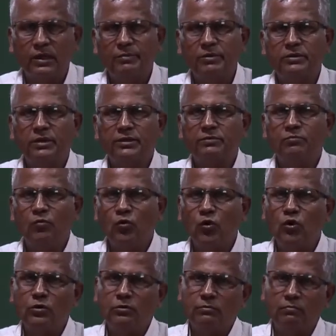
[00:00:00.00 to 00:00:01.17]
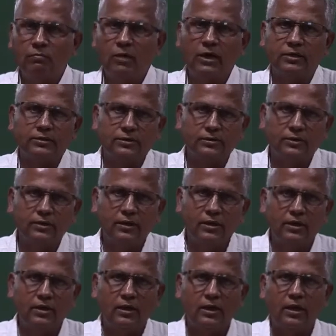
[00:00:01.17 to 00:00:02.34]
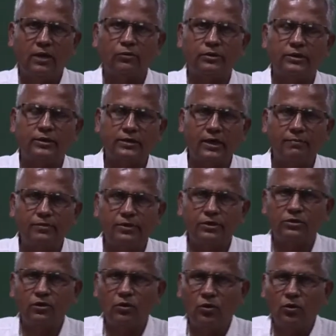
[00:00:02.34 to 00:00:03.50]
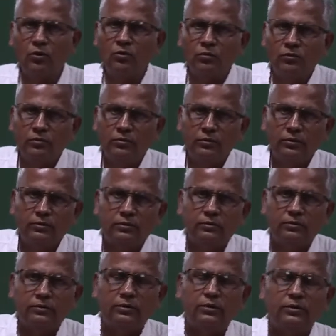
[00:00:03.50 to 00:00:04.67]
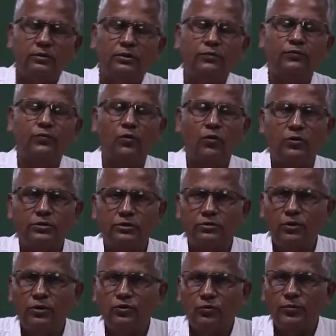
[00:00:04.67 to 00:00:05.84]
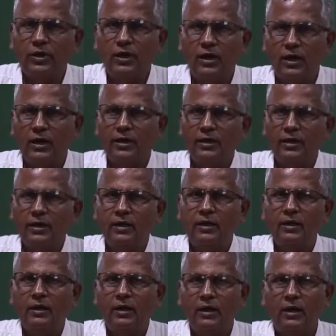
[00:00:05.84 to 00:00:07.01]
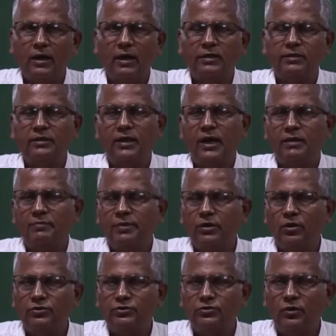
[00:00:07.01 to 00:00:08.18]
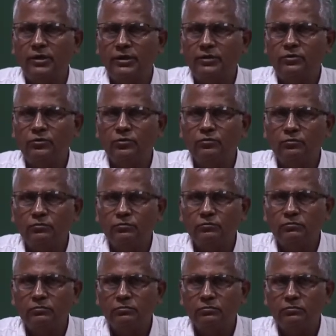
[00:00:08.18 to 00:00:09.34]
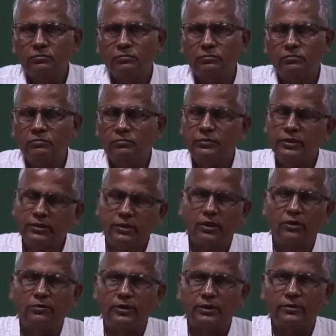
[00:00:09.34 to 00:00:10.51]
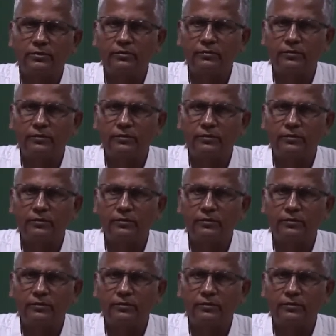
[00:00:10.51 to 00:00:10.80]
That means there is more mass and when the draft is low the force is going to be high and that may also lead to irregularity.